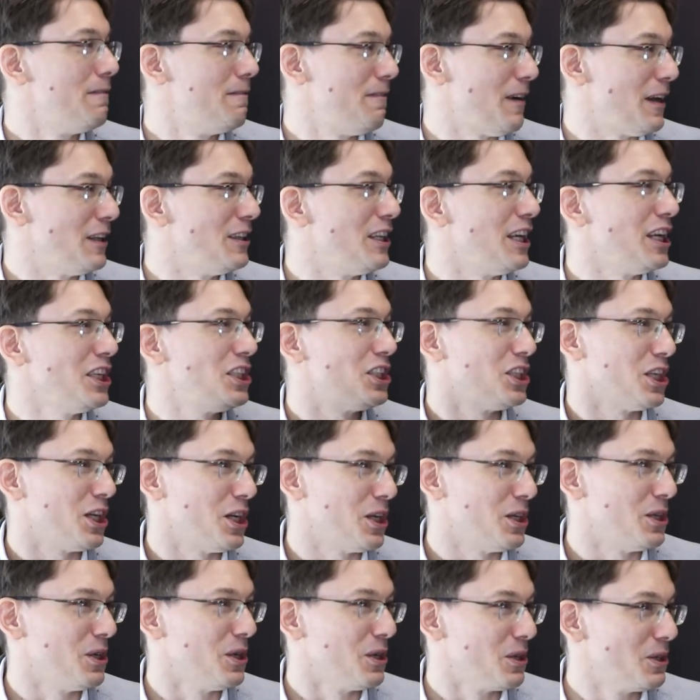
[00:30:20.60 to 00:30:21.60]

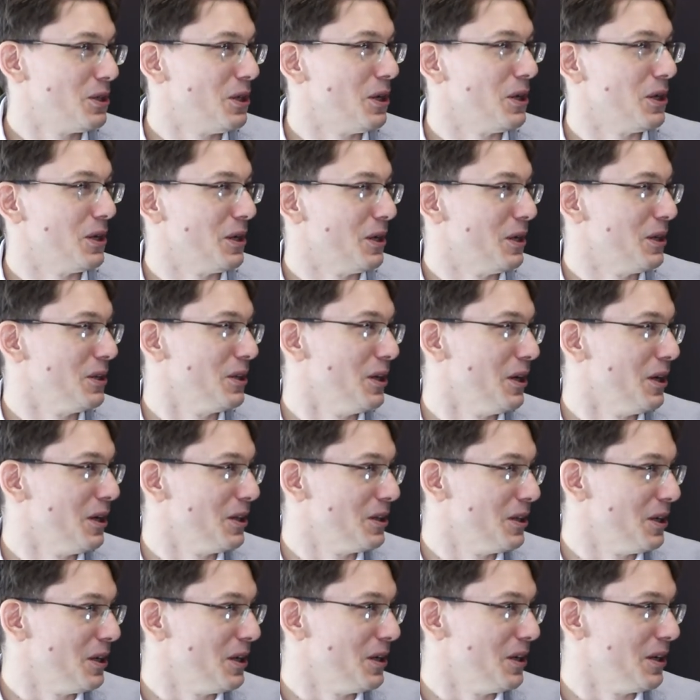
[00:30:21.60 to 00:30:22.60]
Foundation,
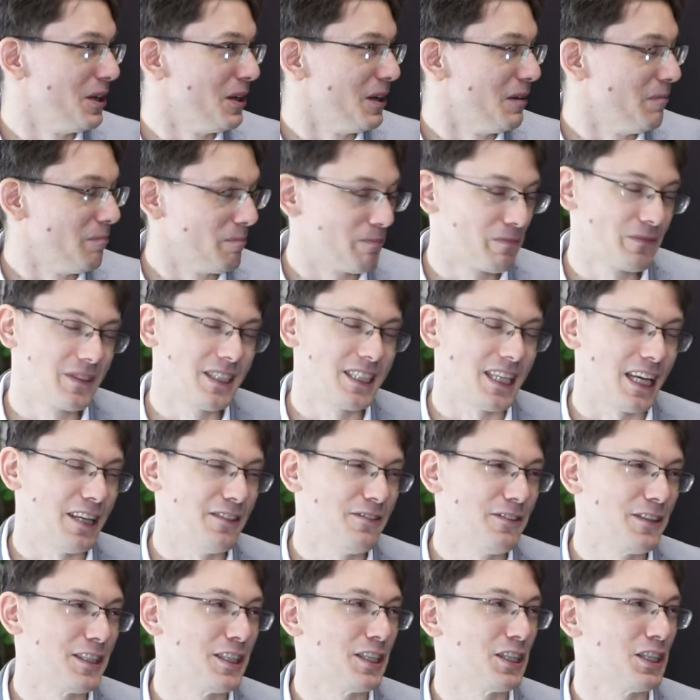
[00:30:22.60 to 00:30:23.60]
the
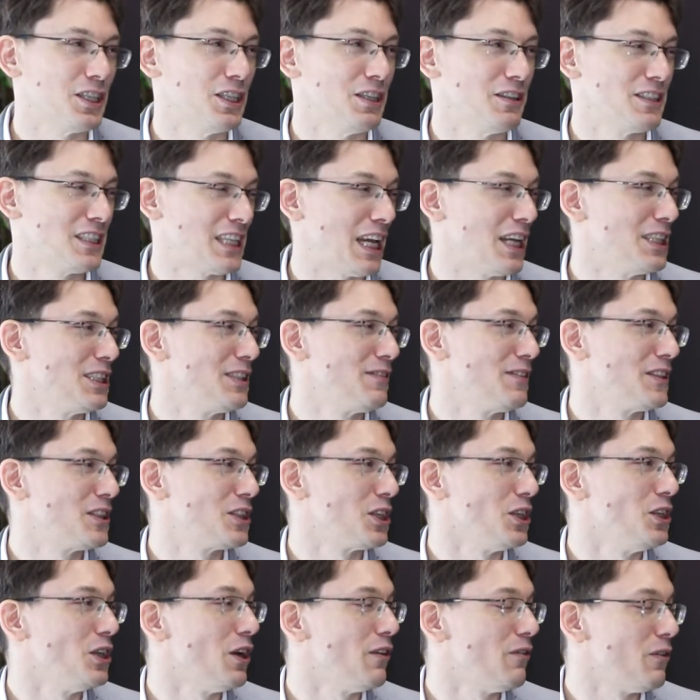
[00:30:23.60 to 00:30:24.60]
science
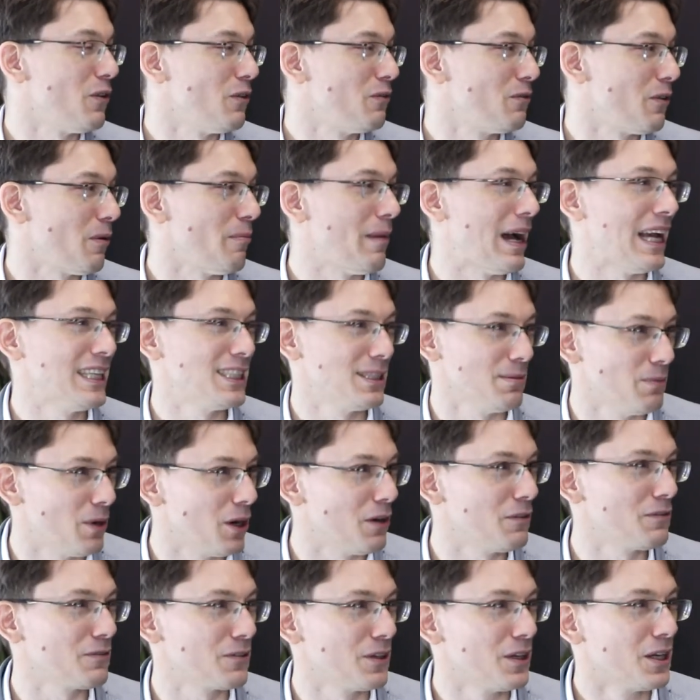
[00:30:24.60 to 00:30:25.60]
fiction novel from
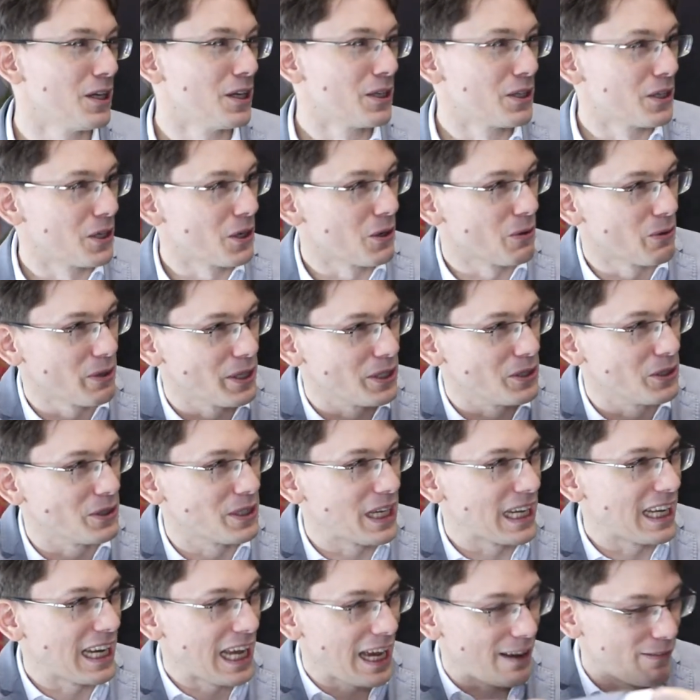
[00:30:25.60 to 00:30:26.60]
Asimov, you know, where you
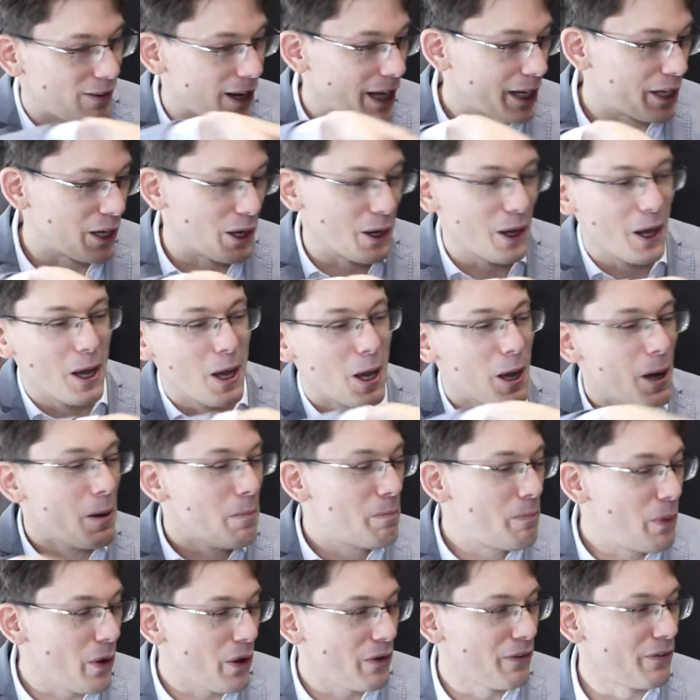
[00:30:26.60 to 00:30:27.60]
can have like a
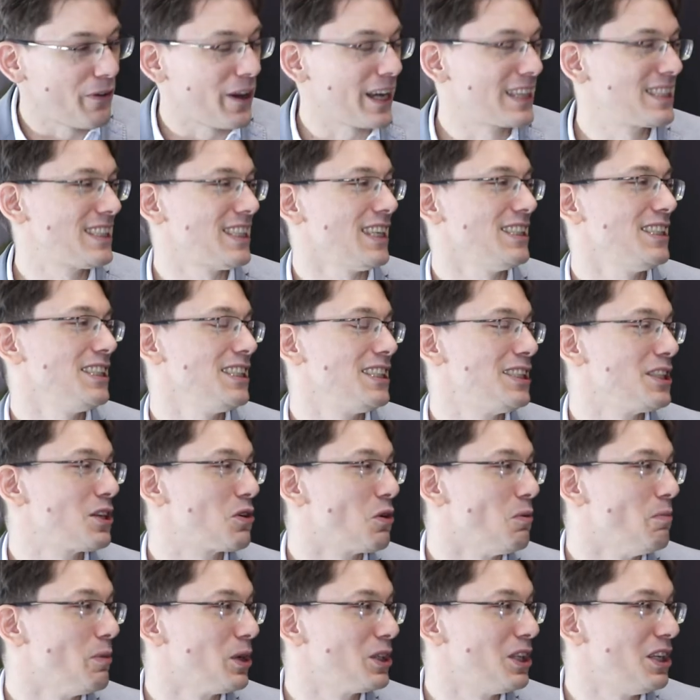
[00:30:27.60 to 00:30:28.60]
perfect
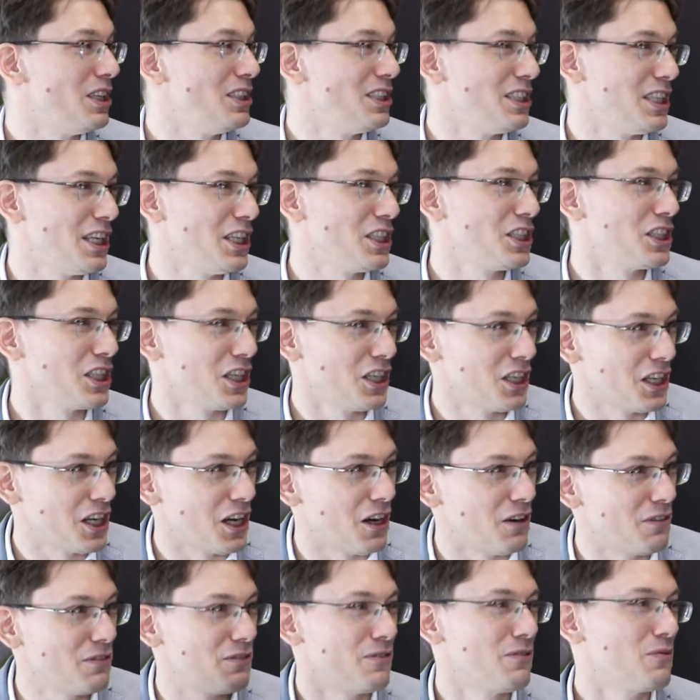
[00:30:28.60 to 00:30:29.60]
statistical modelization
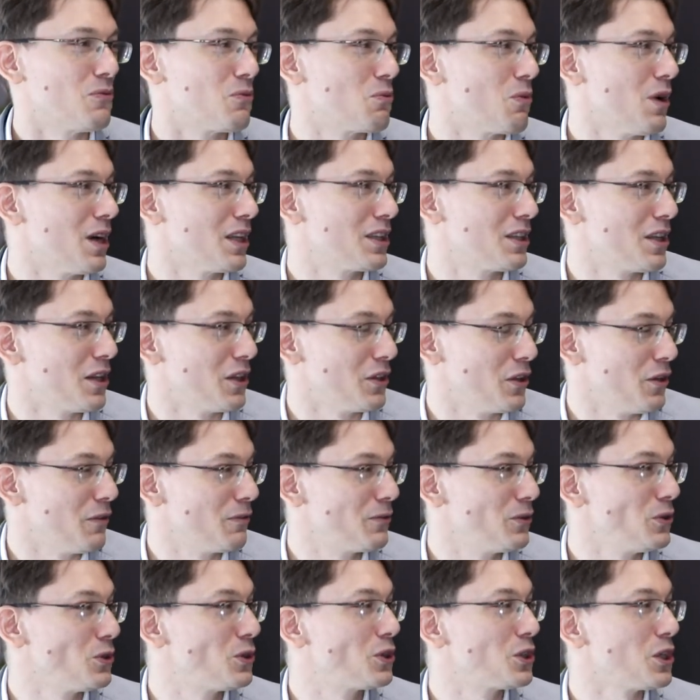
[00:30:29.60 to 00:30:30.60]
of what the
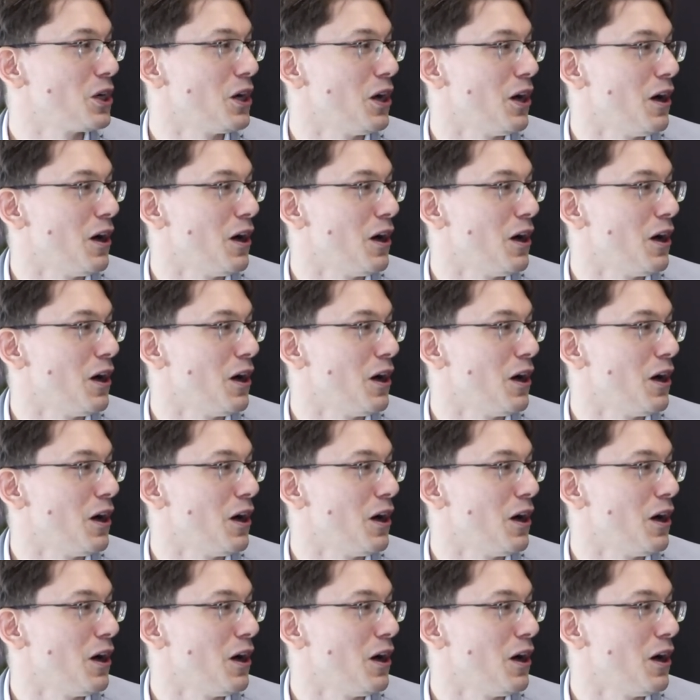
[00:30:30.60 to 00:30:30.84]
future